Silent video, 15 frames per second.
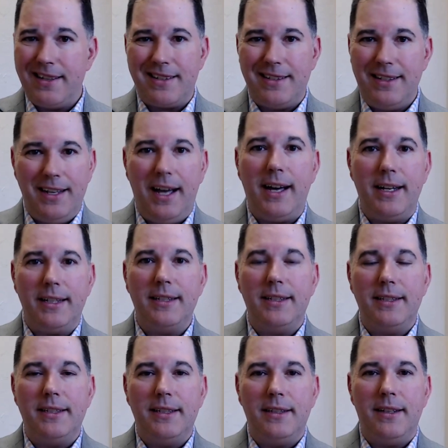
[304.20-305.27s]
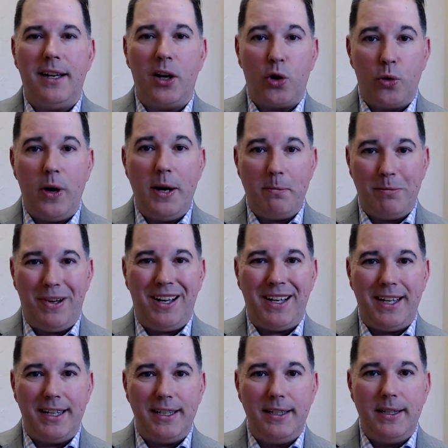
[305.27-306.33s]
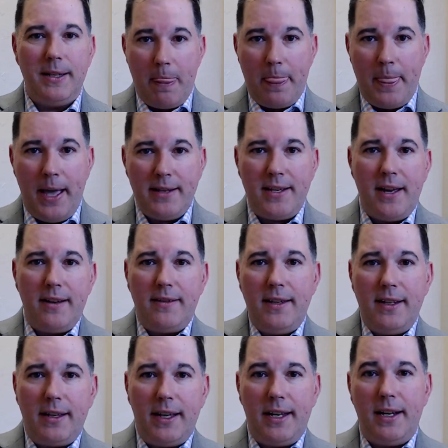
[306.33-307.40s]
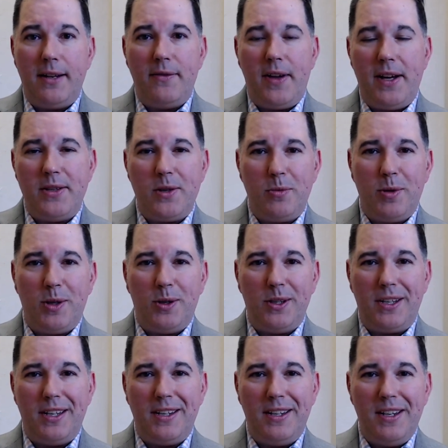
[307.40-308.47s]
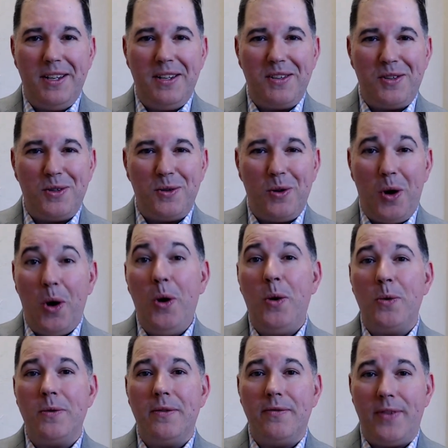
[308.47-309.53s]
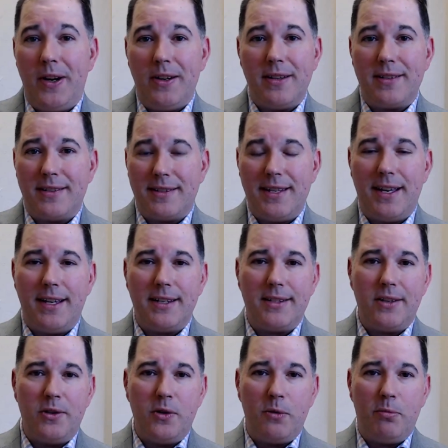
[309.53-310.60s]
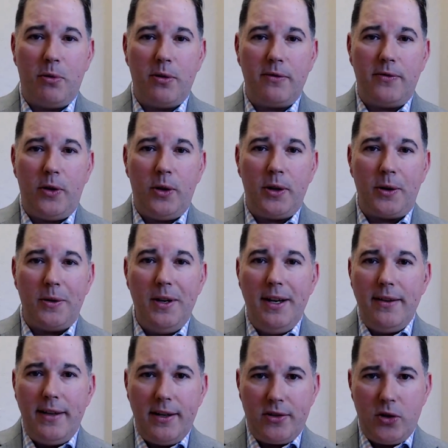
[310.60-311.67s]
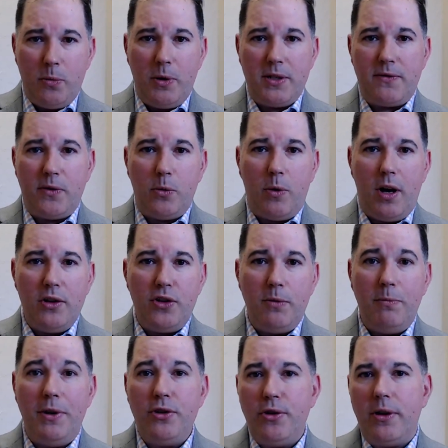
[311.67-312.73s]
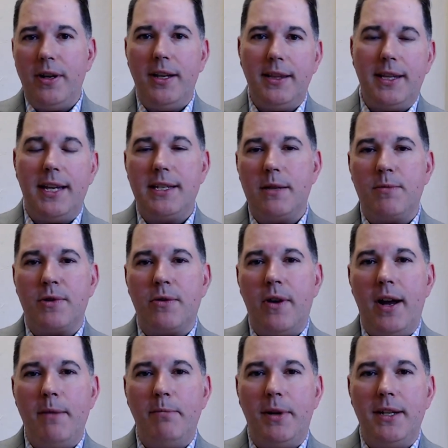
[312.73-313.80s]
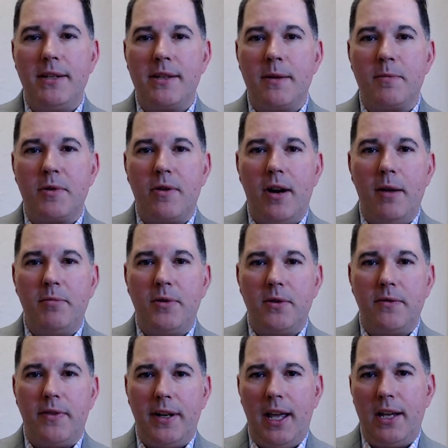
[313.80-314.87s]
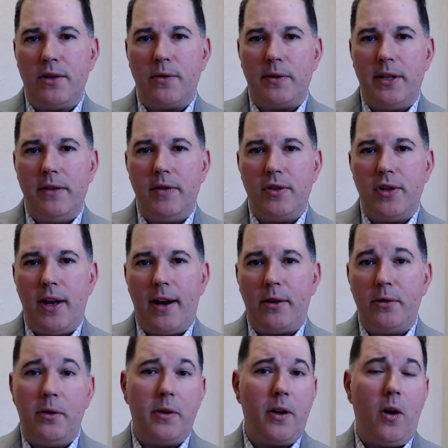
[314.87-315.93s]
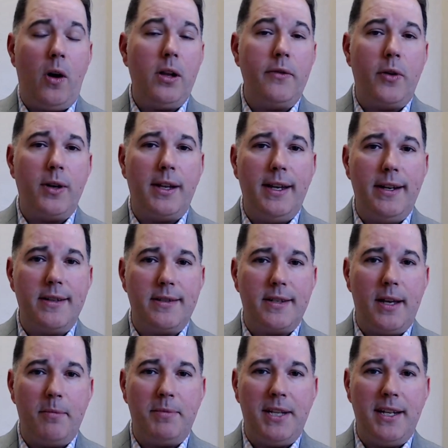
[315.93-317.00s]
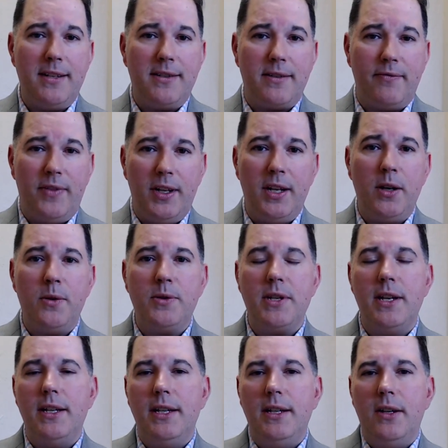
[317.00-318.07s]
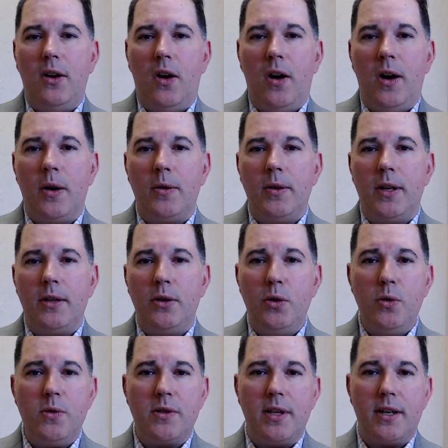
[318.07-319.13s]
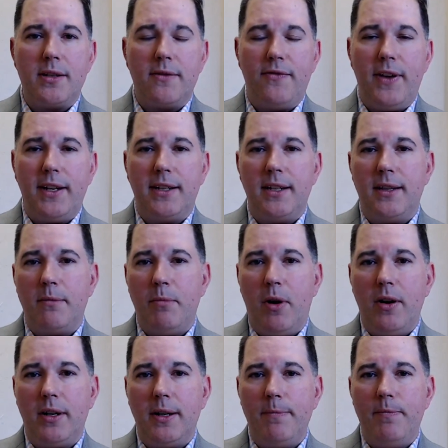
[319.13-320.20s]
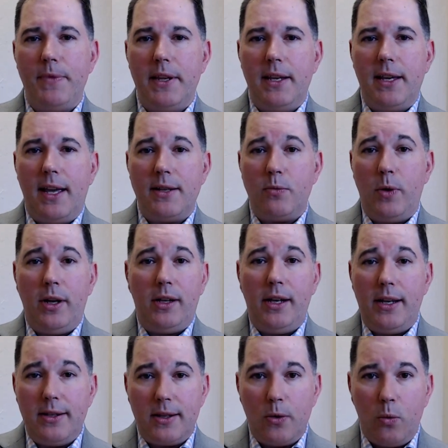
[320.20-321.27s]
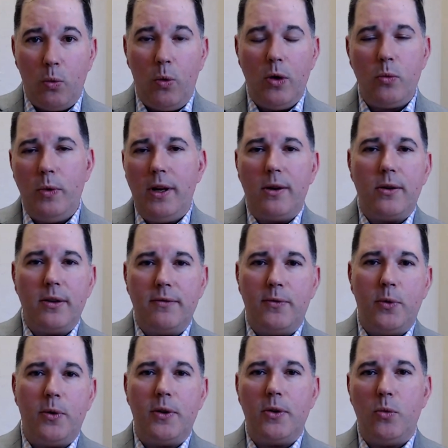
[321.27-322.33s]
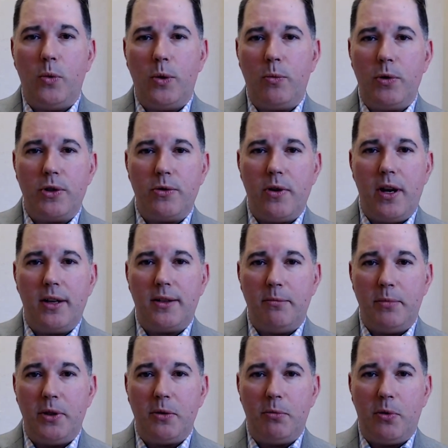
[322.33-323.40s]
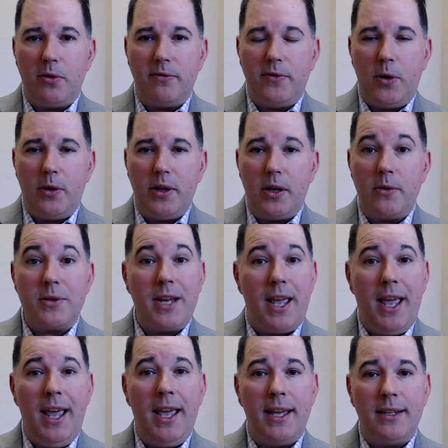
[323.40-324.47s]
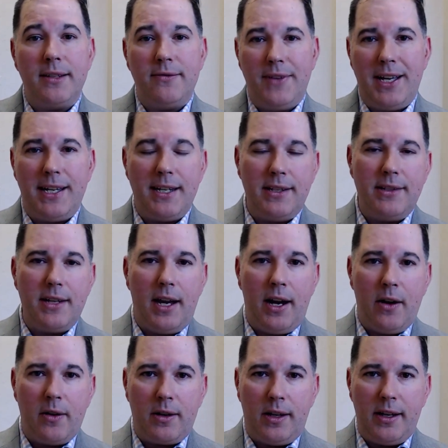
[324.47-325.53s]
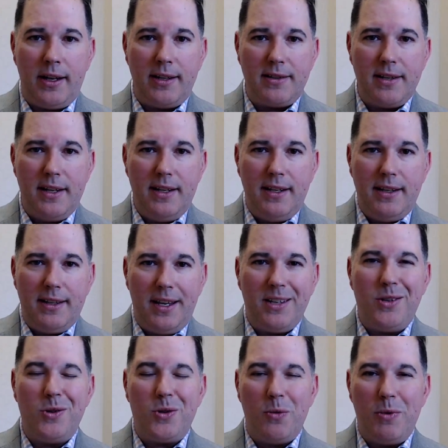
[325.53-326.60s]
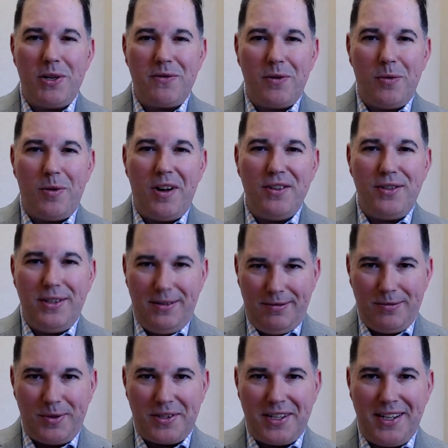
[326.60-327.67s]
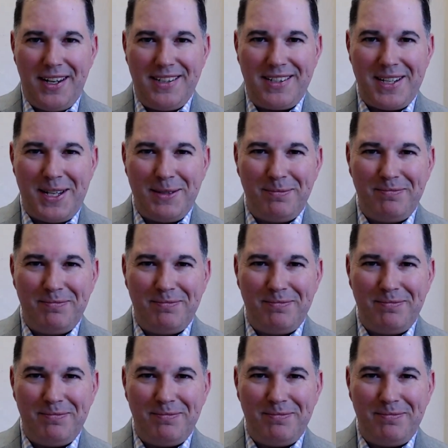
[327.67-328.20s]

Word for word: not a great buy. That's how to think like an advisor when looking to own various stocks in your portfolio. Thanks so much for watching. Be sure to hit that subscribe button. Subscribe to the Financial Diva channel. You get all of our latest updates and videos on uh, news that is affecting the market, as well as what we look for when we're trying to build portfolios and advise our clients. Thank you so much for watching. We'll see you next time.